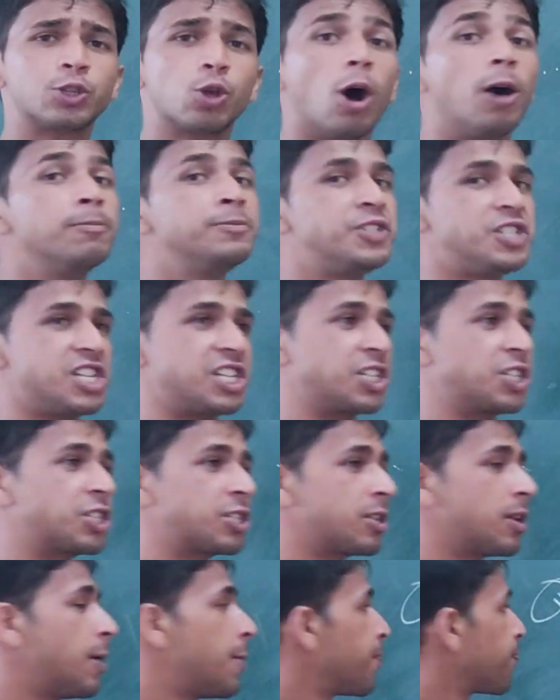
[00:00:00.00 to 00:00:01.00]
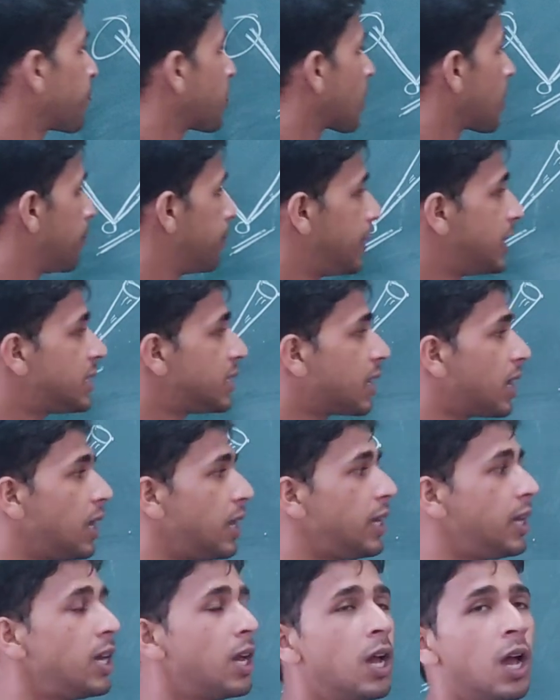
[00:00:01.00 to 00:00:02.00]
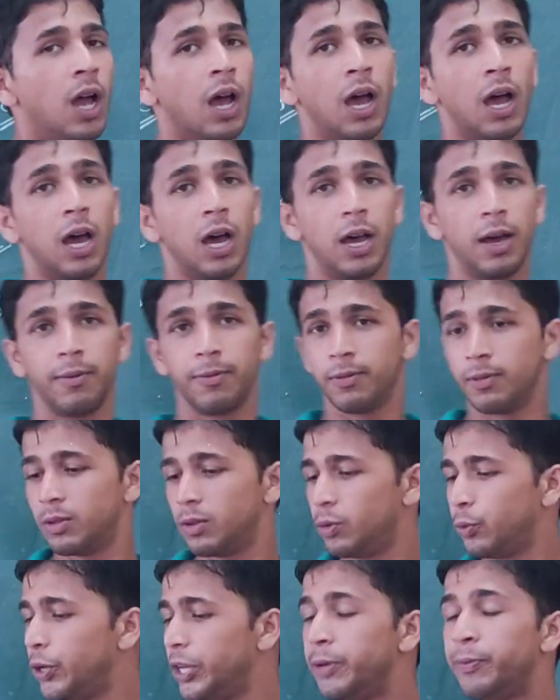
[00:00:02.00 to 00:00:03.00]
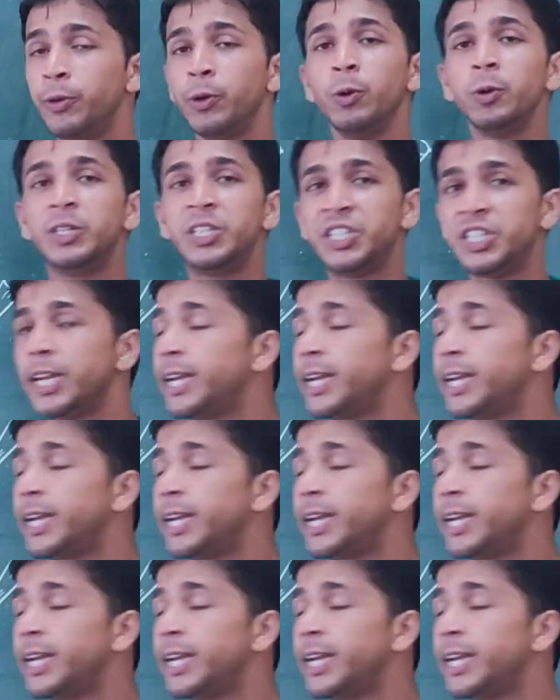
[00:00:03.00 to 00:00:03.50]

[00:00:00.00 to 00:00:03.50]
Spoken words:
objects. Basically, if you